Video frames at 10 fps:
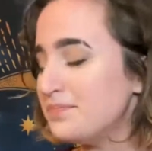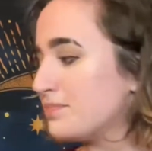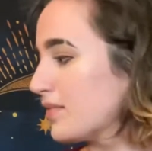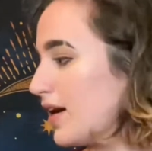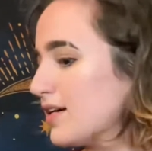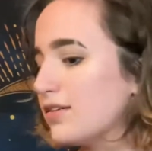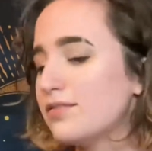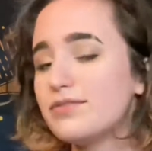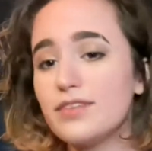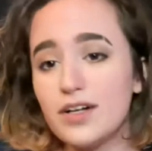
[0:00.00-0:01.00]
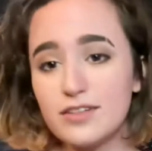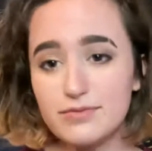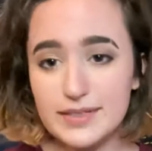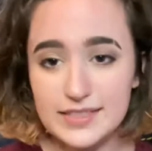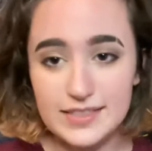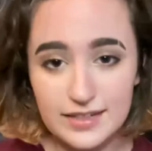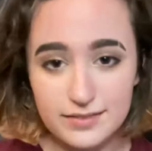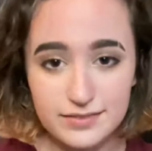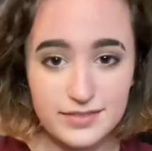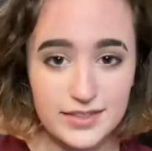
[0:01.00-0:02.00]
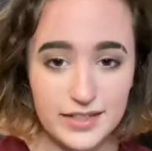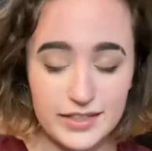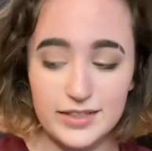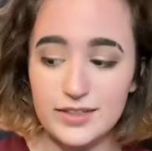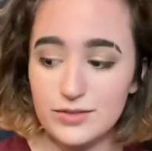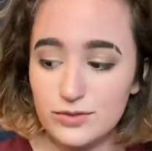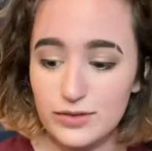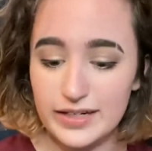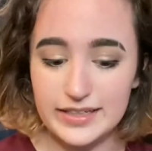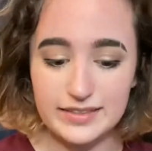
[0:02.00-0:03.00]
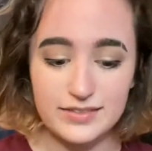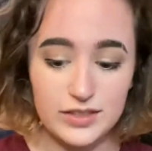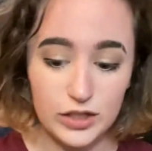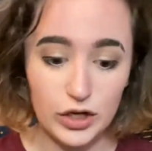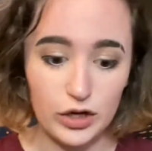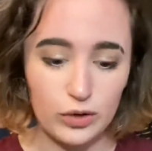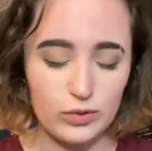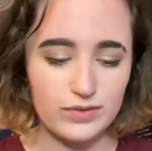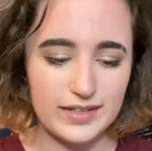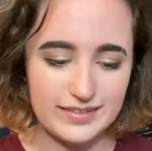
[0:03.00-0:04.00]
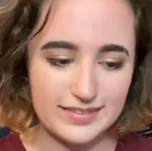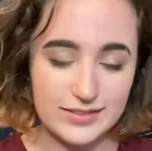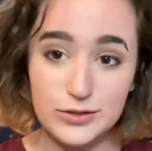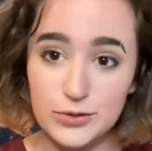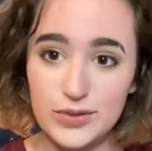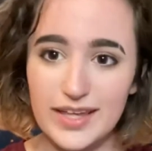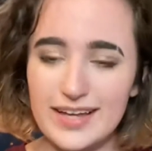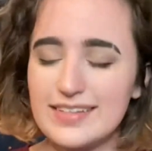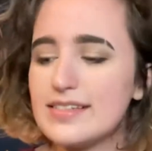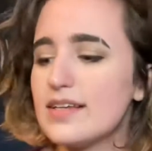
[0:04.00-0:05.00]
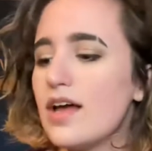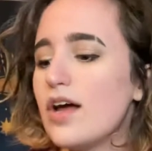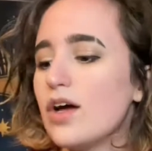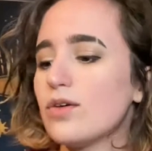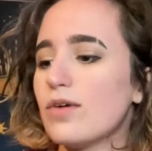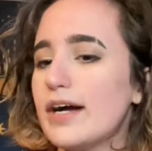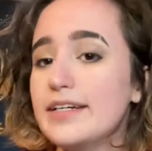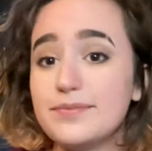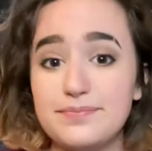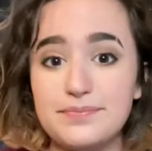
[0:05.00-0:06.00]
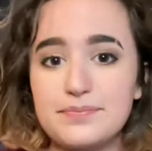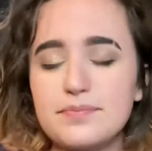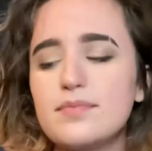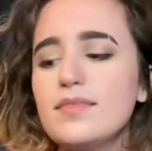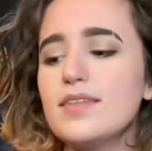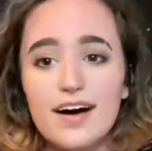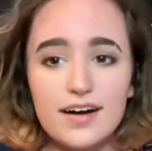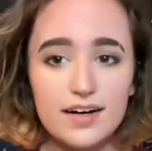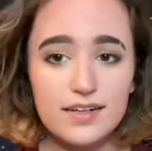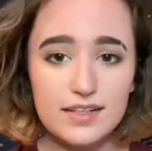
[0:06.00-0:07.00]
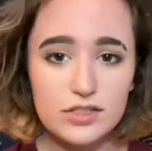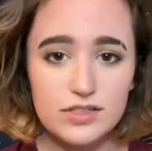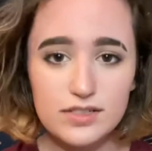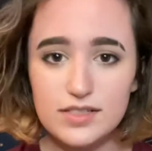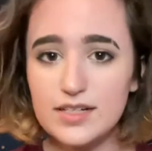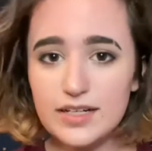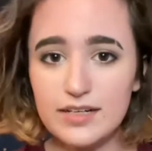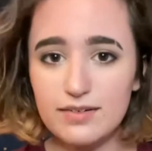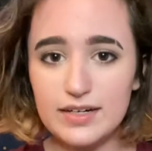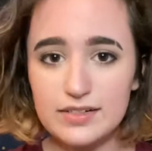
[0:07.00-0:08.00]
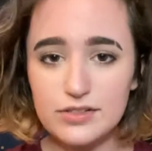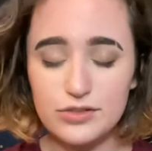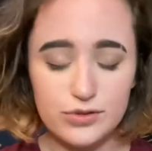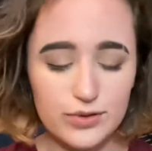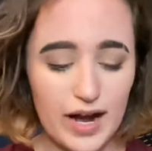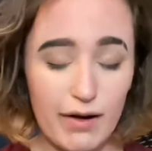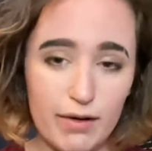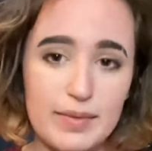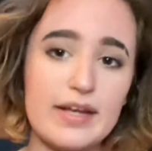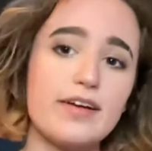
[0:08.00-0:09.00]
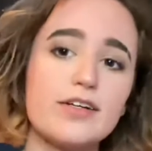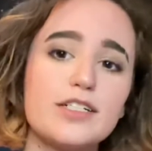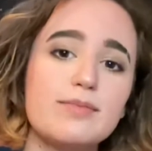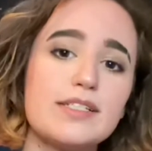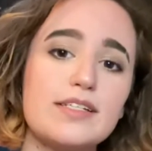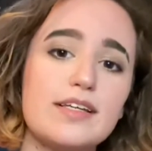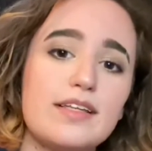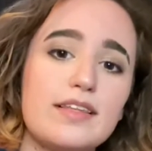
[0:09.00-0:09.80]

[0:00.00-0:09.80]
I have all of my stuff here ready to go and do things, right? Let's just get right into how I make Kirishima's teeth.